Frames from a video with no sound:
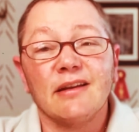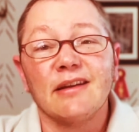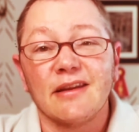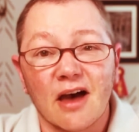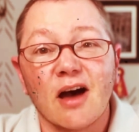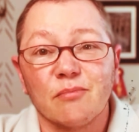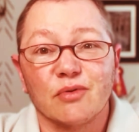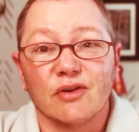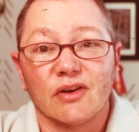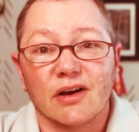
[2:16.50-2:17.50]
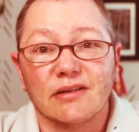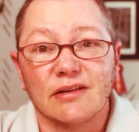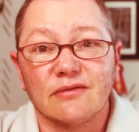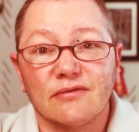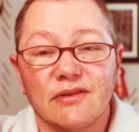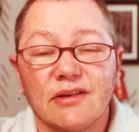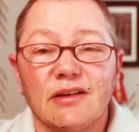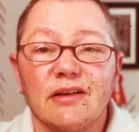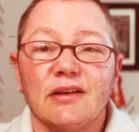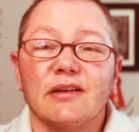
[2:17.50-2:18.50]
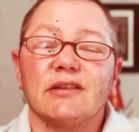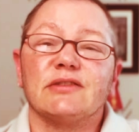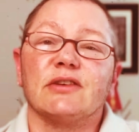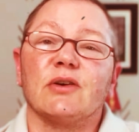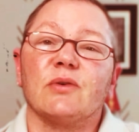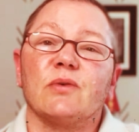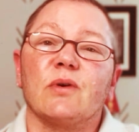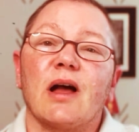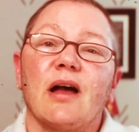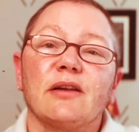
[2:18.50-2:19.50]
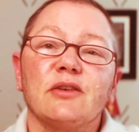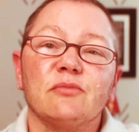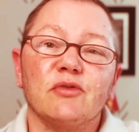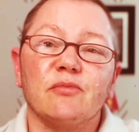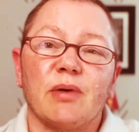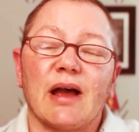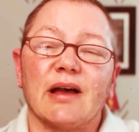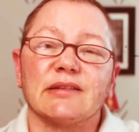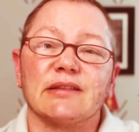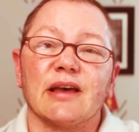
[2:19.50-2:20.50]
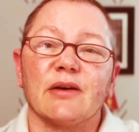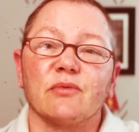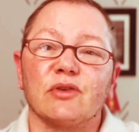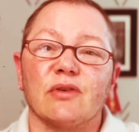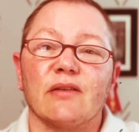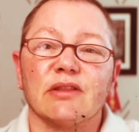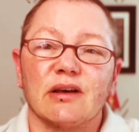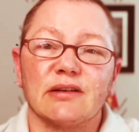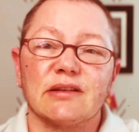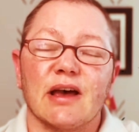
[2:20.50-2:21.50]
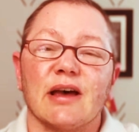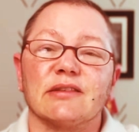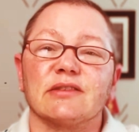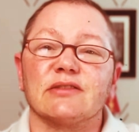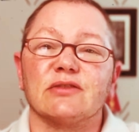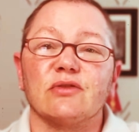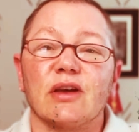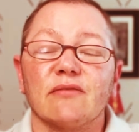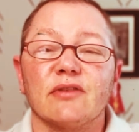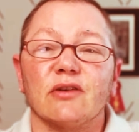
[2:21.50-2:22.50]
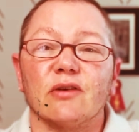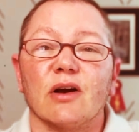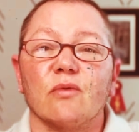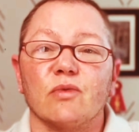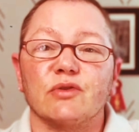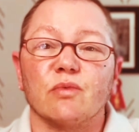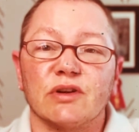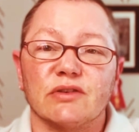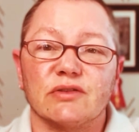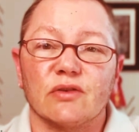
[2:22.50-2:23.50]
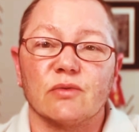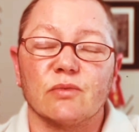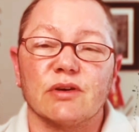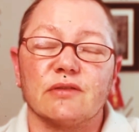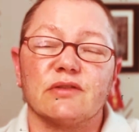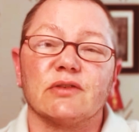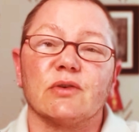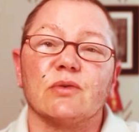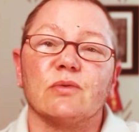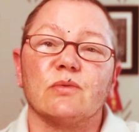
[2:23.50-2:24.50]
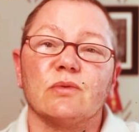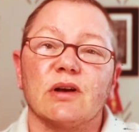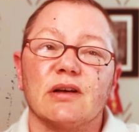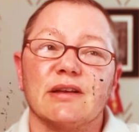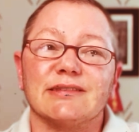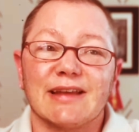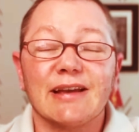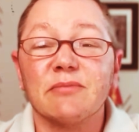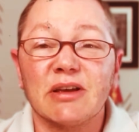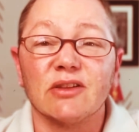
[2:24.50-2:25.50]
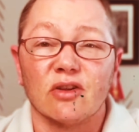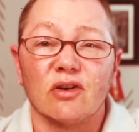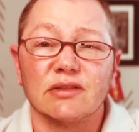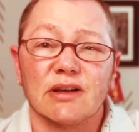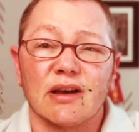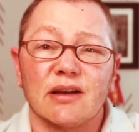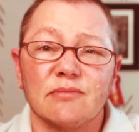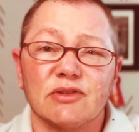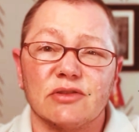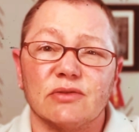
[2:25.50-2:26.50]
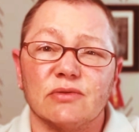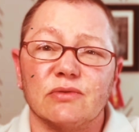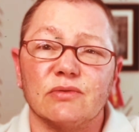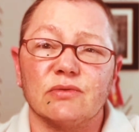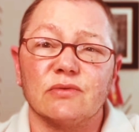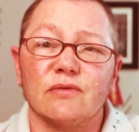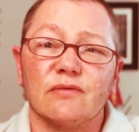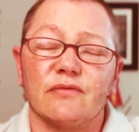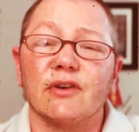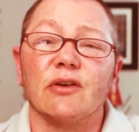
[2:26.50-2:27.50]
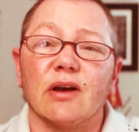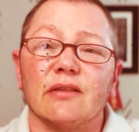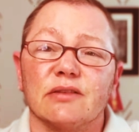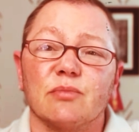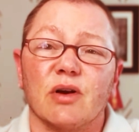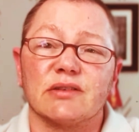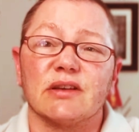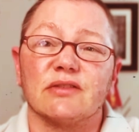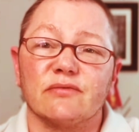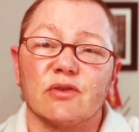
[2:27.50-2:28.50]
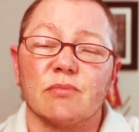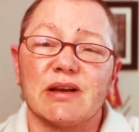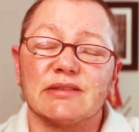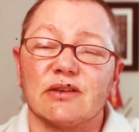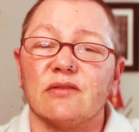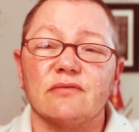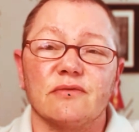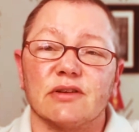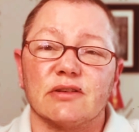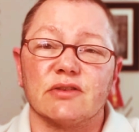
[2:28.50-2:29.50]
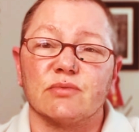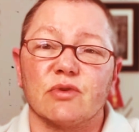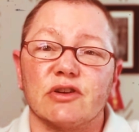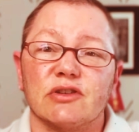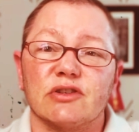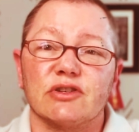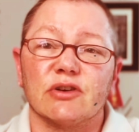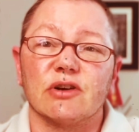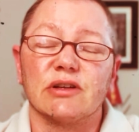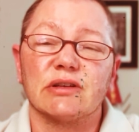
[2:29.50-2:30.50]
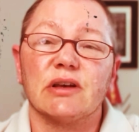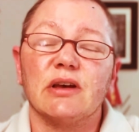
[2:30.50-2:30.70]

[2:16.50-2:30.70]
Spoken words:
Not productive. So how do you move past that when you have a lot of tasks and you can't figure out which one to start with? So it's taken me a long time to figure out this process for myself, and I just wanted to share it.